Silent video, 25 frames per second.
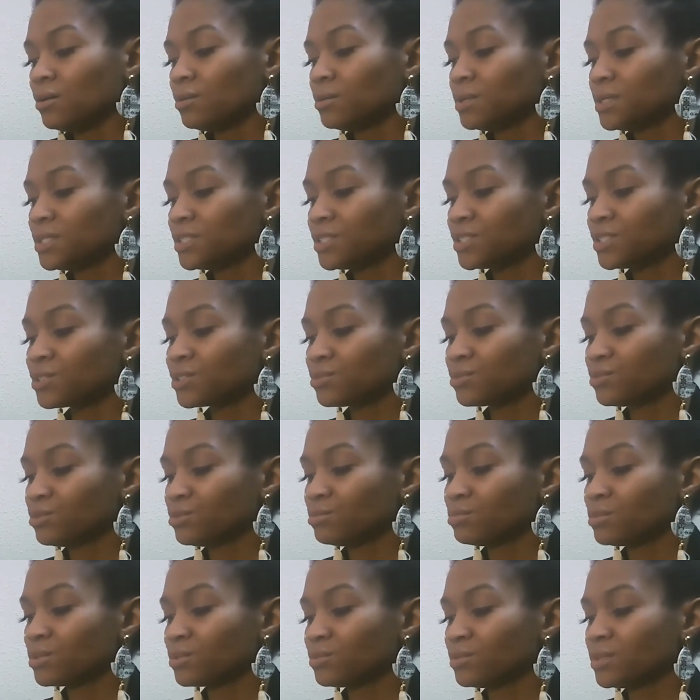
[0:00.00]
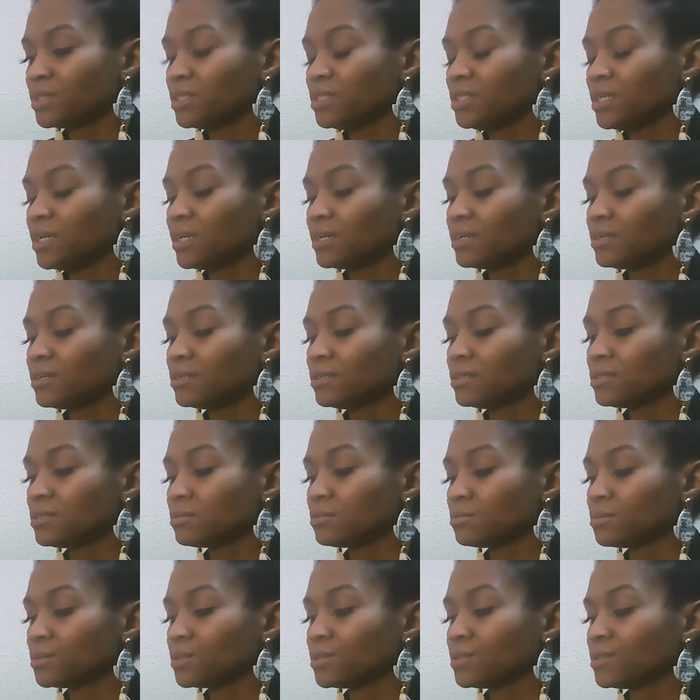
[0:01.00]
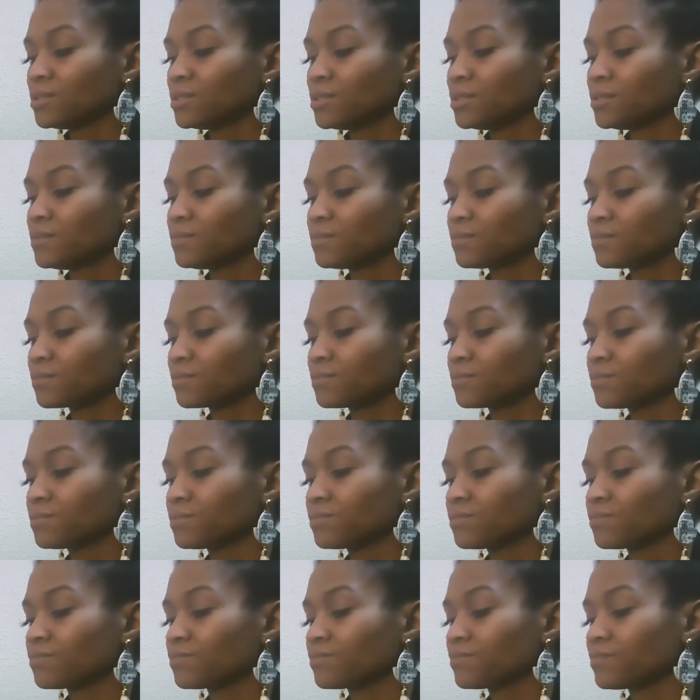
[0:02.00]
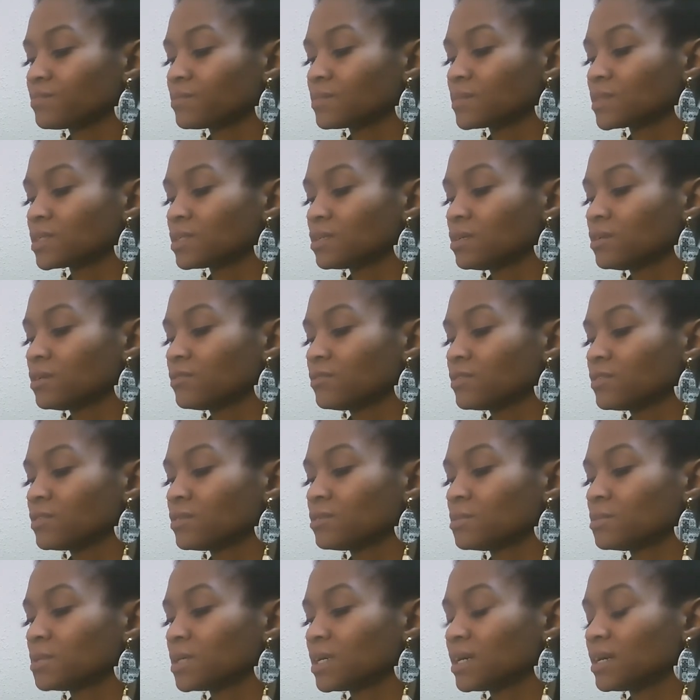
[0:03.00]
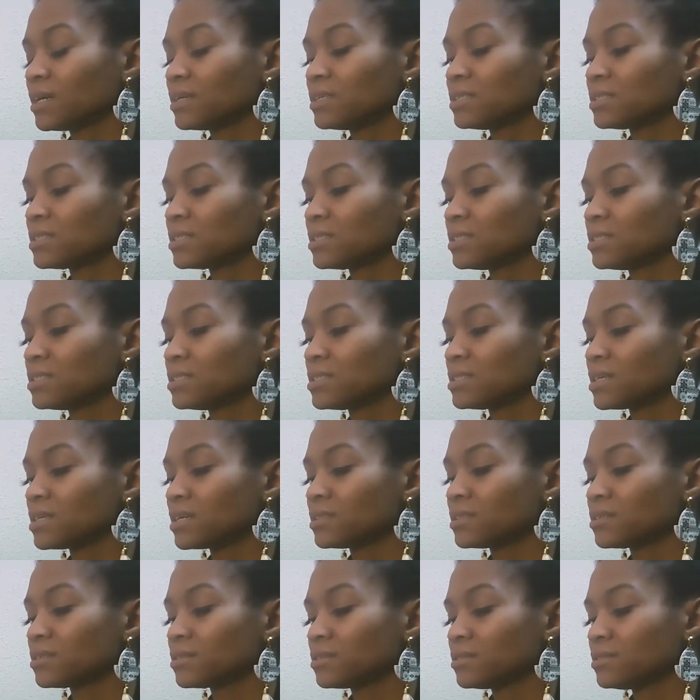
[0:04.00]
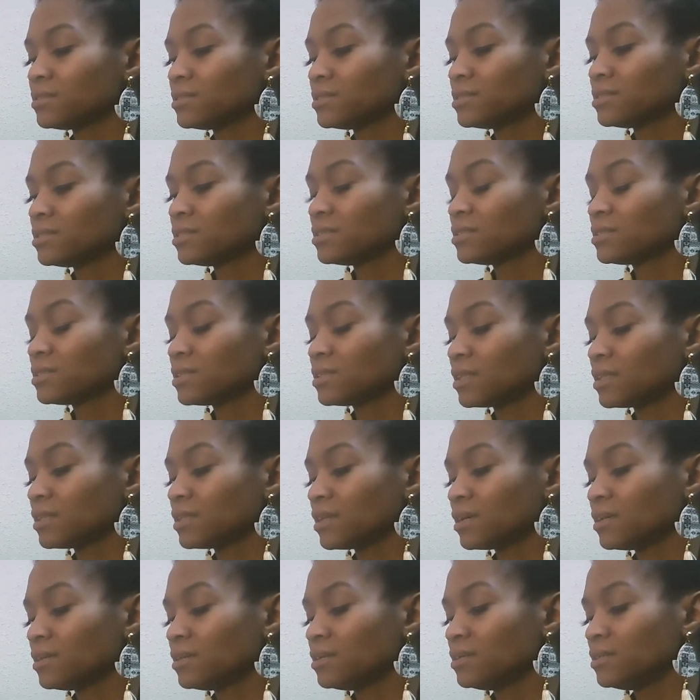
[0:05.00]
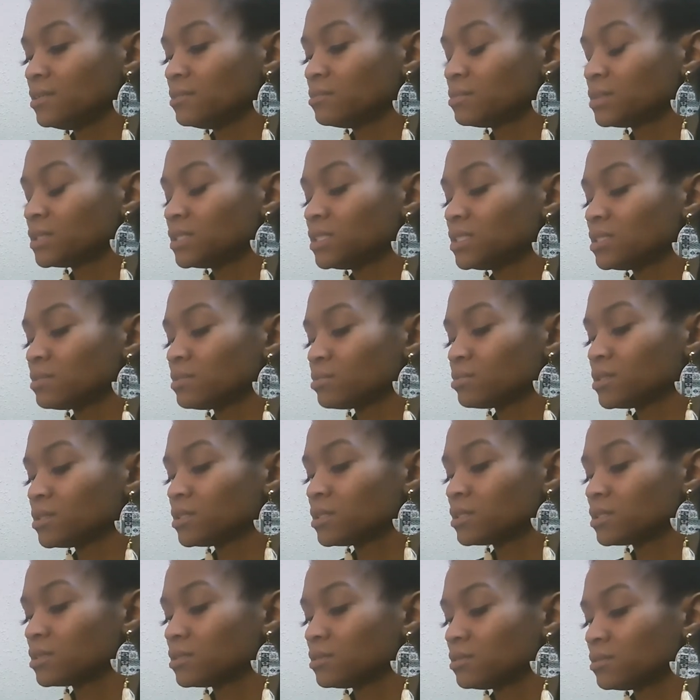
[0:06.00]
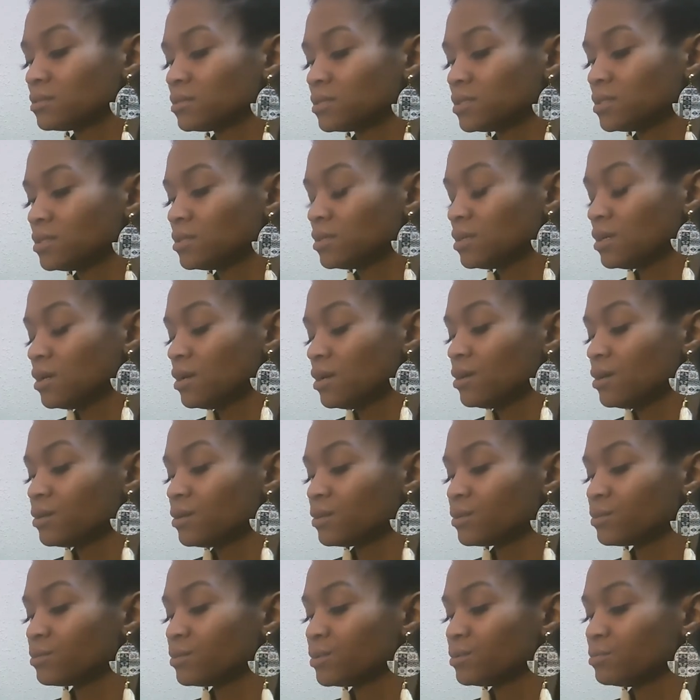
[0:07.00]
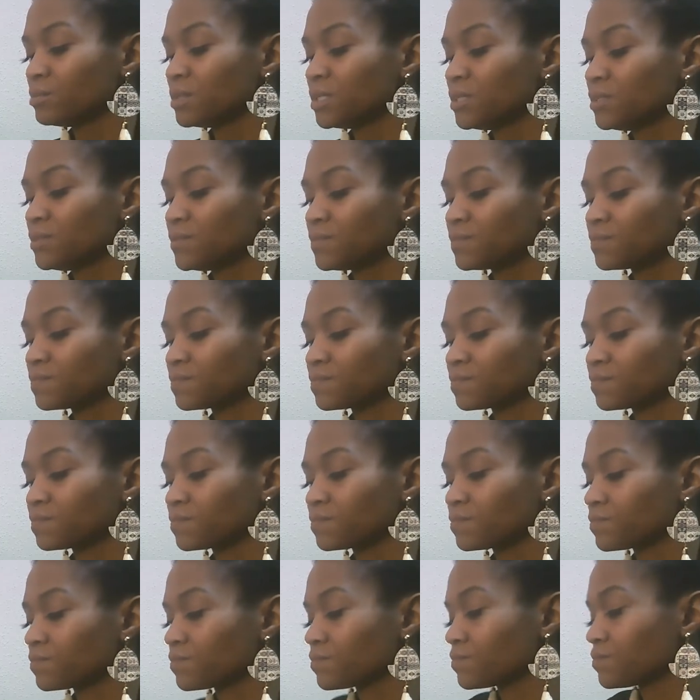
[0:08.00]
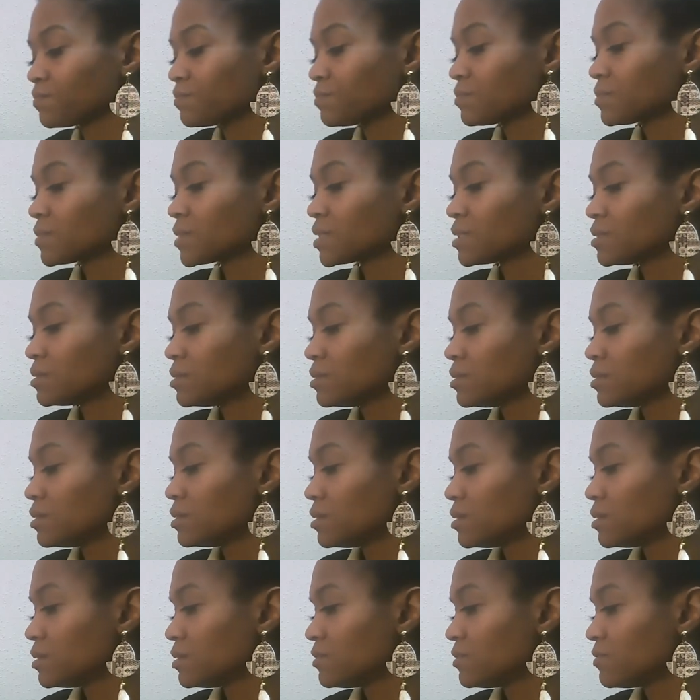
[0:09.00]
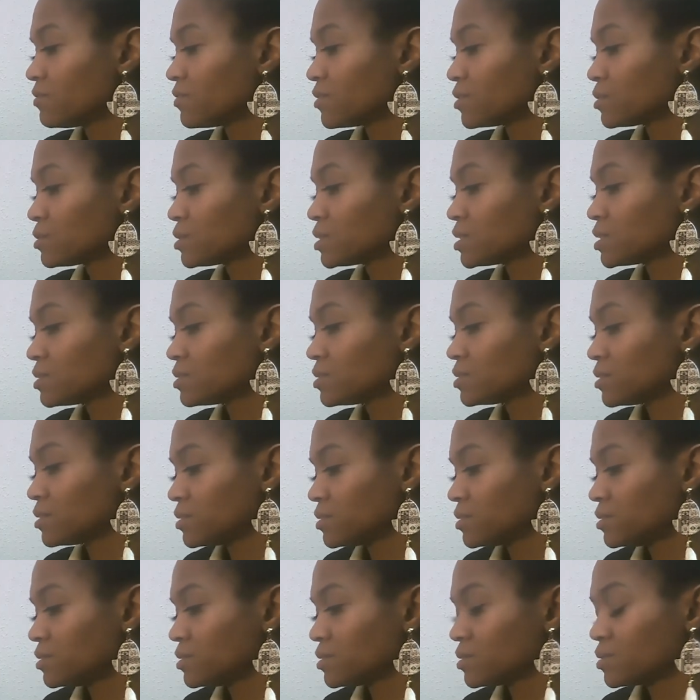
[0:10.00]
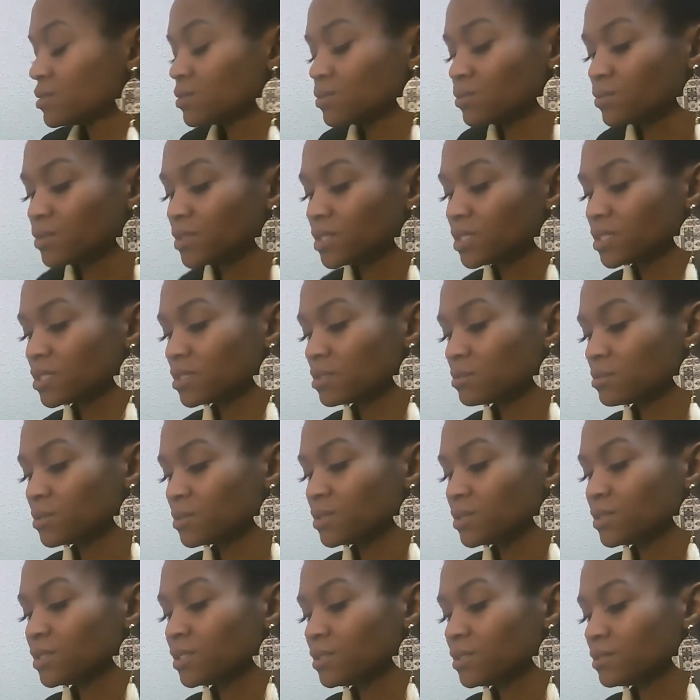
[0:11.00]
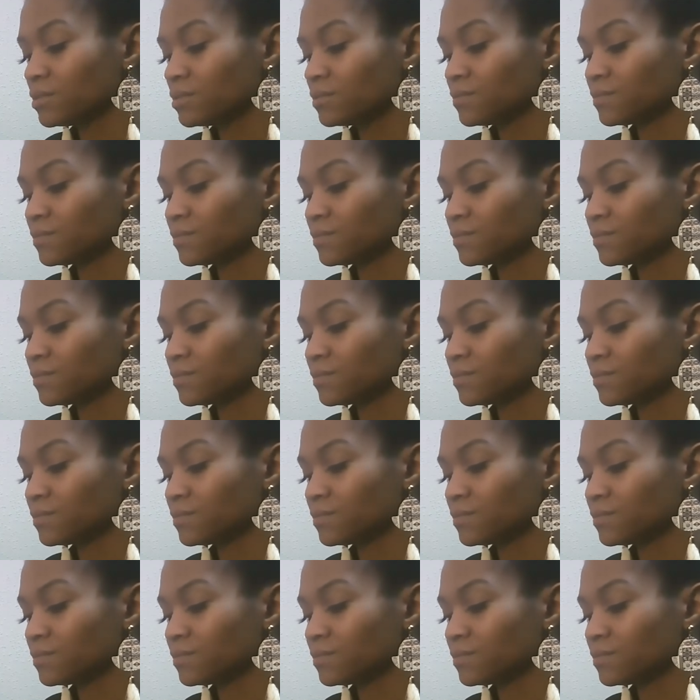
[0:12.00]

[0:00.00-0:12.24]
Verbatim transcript: Where's group three headed spirit? Considering guidance in such areas of enemy, please speak freely. Mm-hmm. unfiltered and undistorted spirit.